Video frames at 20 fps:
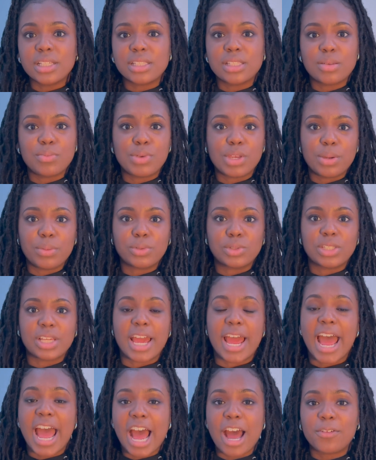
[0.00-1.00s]
to be able to
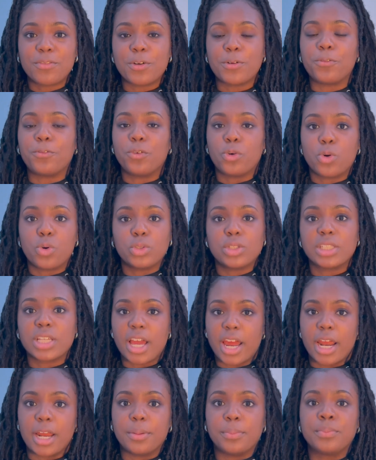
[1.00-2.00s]
have a
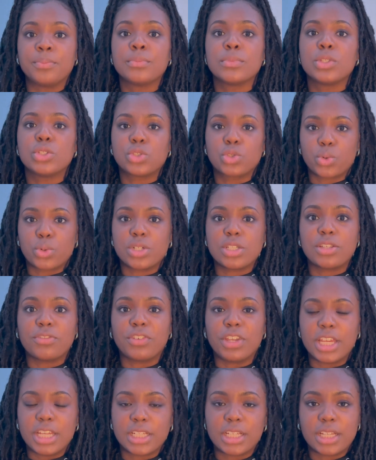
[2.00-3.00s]
full-time source of
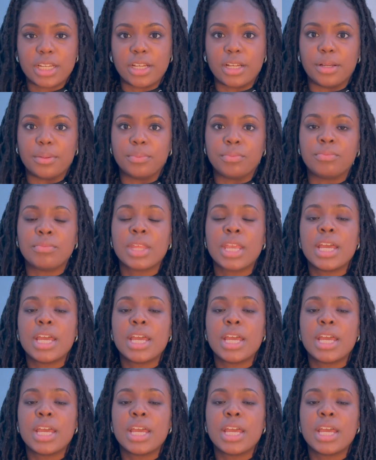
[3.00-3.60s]
income.